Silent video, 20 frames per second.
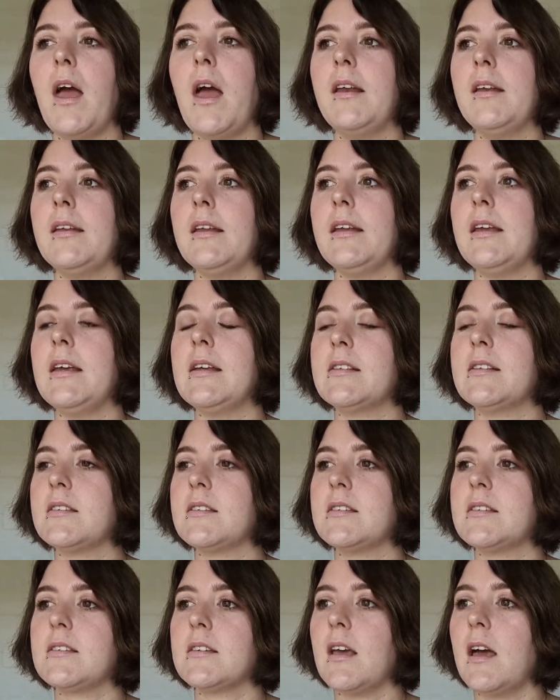and
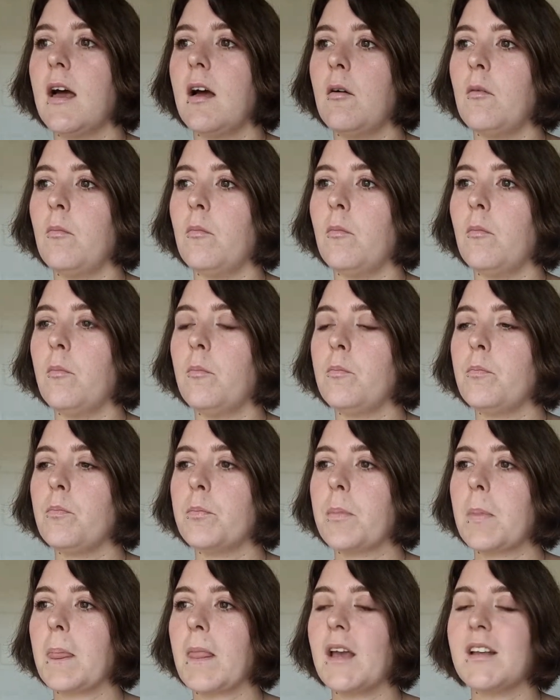it's
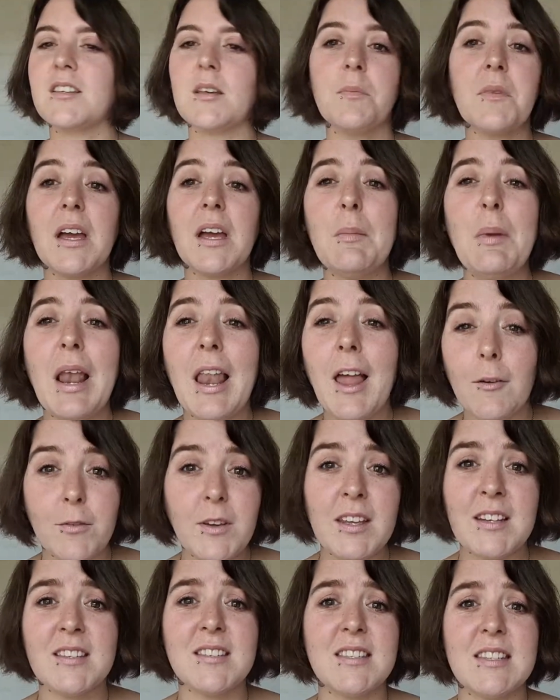something I'm
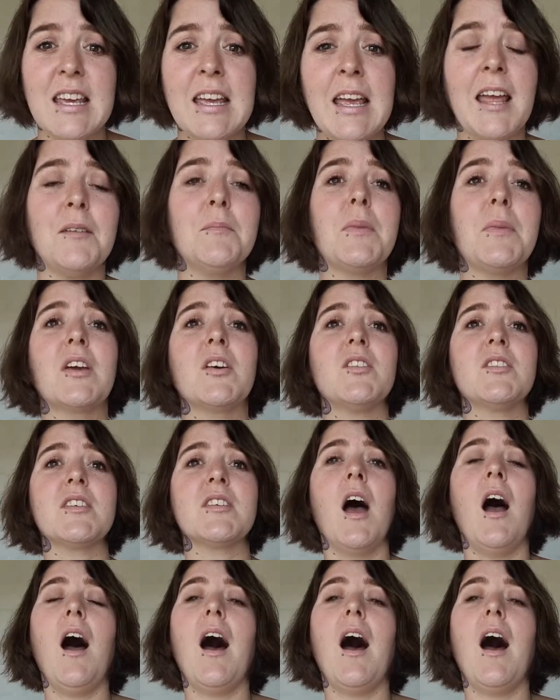loving seeing, because